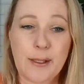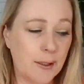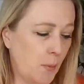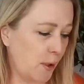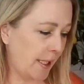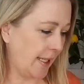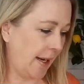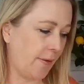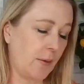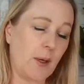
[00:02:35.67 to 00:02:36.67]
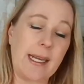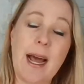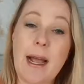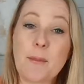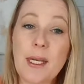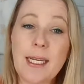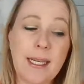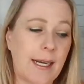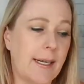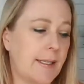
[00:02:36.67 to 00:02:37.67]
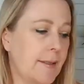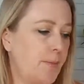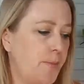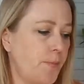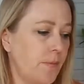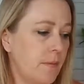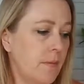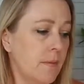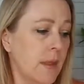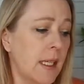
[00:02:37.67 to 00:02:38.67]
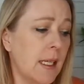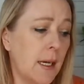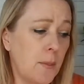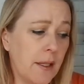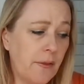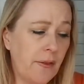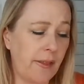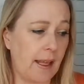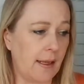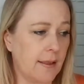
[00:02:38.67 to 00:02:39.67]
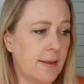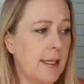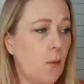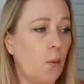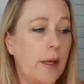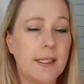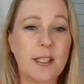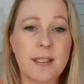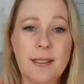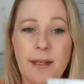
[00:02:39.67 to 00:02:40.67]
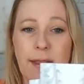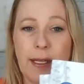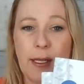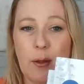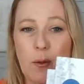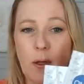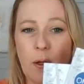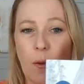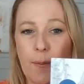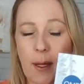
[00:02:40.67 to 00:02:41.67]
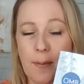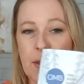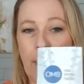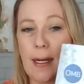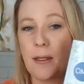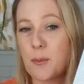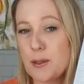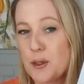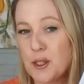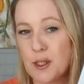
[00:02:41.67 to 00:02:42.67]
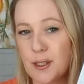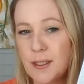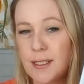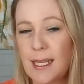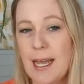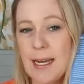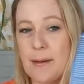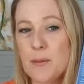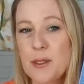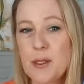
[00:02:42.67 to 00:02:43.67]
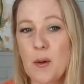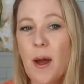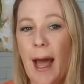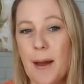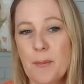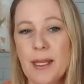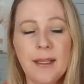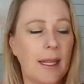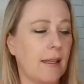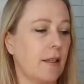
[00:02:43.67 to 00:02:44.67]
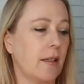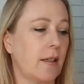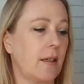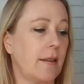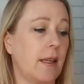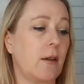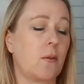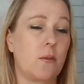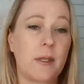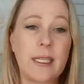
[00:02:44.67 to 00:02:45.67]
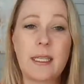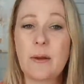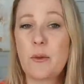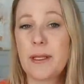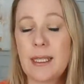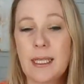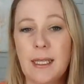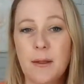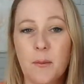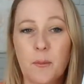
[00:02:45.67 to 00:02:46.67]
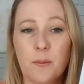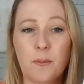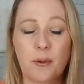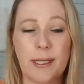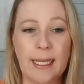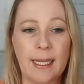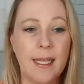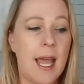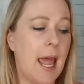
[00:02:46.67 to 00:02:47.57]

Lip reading: Good morning, everyone. I'm gonna couple of things. We just got the new One Mom's Battle brochures, and I'm so happy. They're really, really pretty.